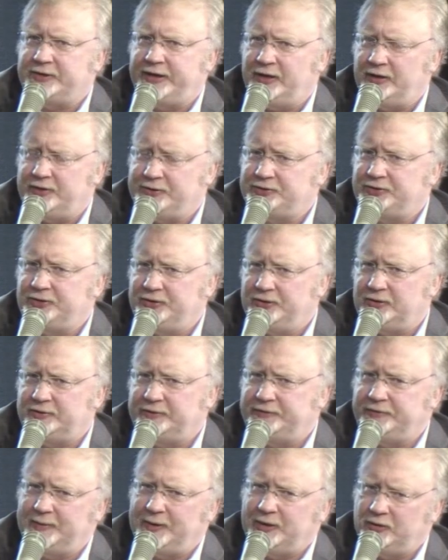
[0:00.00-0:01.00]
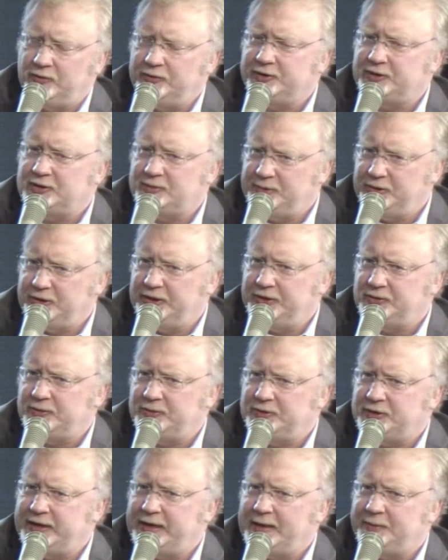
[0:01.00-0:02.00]
also know from our own experience
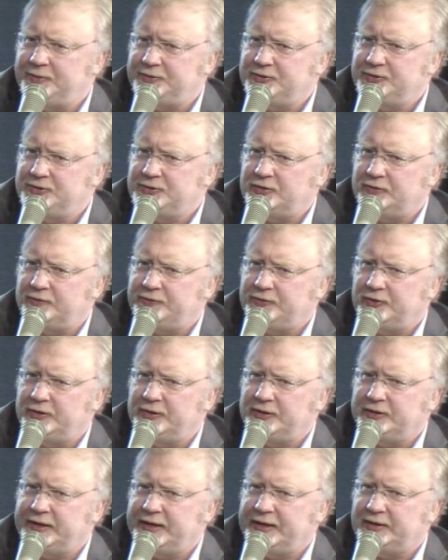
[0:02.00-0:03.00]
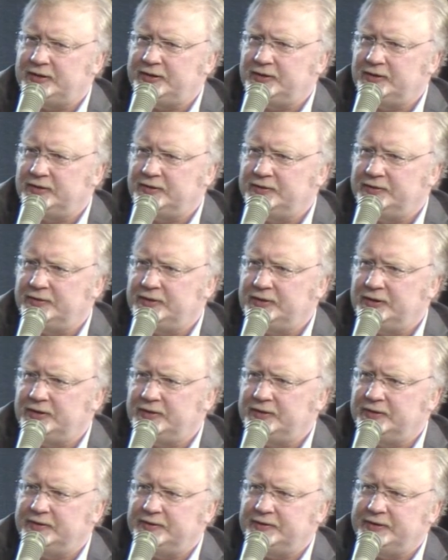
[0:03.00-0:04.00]
with chaplains and so forth that
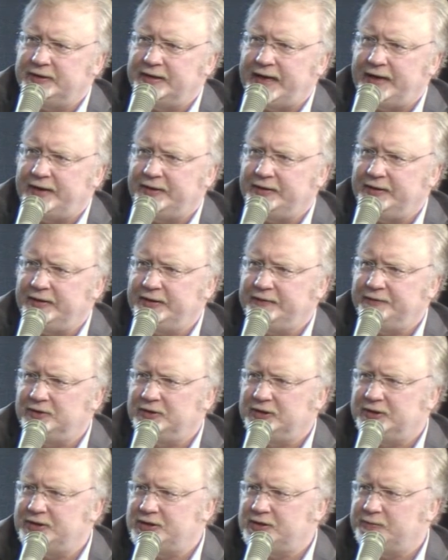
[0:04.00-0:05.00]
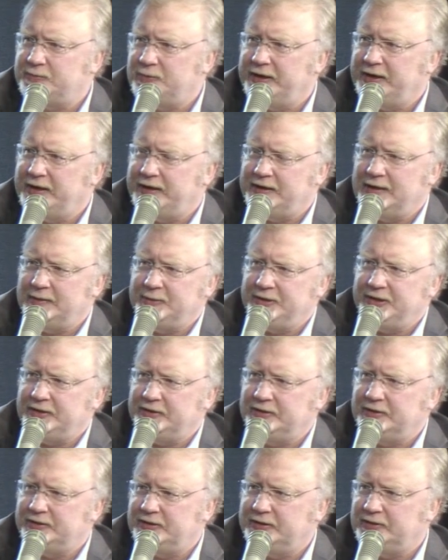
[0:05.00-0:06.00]
they're not evenly spread. I
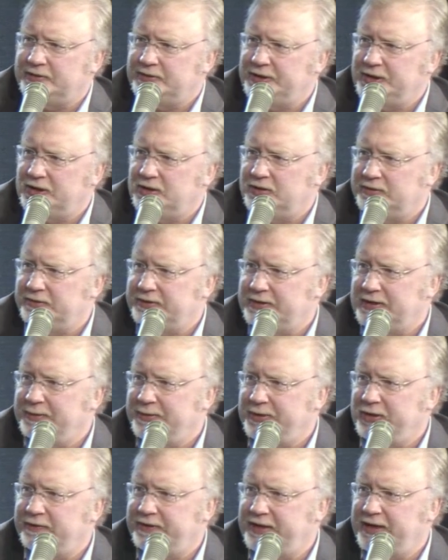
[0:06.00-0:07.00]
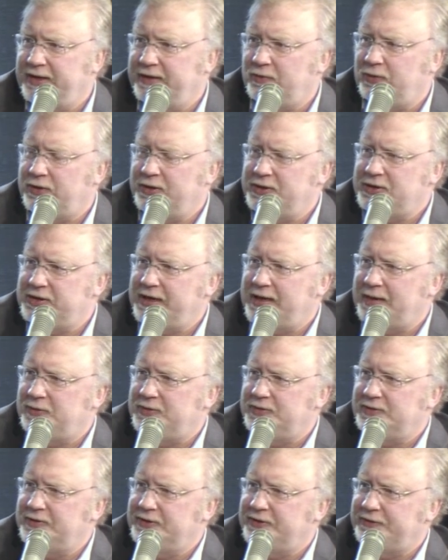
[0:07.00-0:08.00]
mean, you can have one
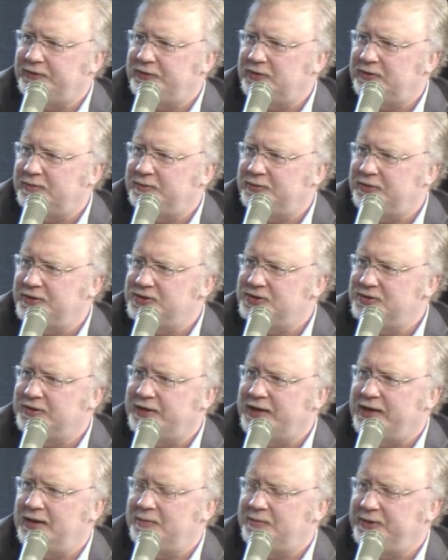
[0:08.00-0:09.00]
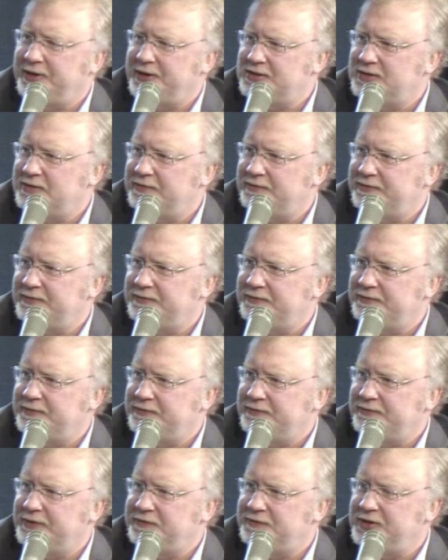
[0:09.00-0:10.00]
chaplain for a prison complex of
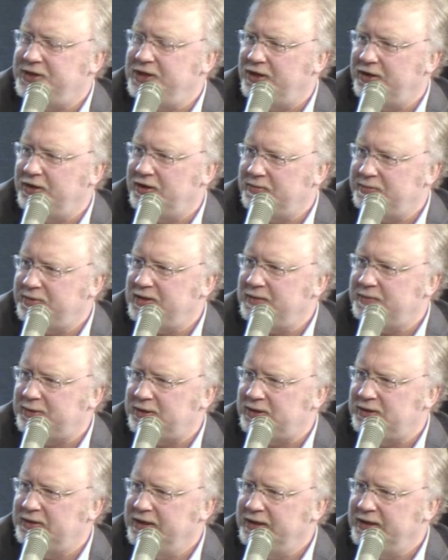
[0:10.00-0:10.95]
1,500 people.